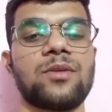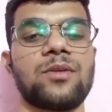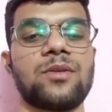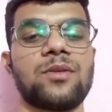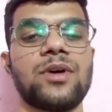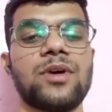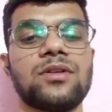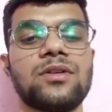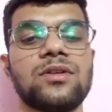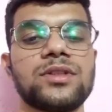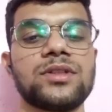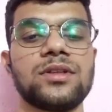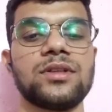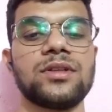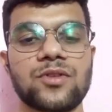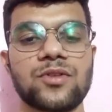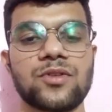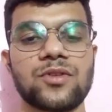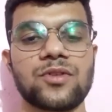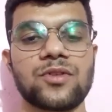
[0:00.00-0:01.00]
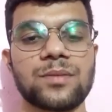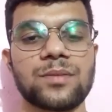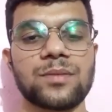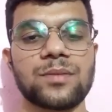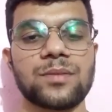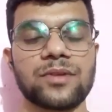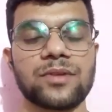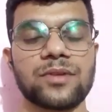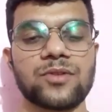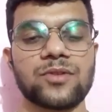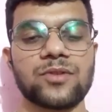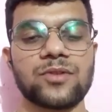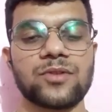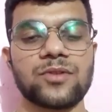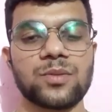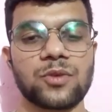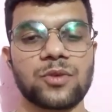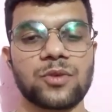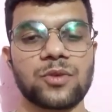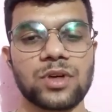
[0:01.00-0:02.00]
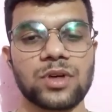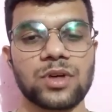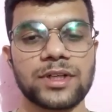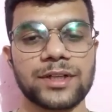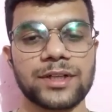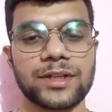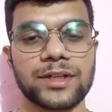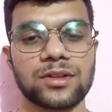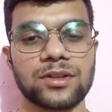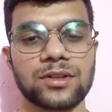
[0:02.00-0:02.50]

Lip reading: Like food engineering also we combine with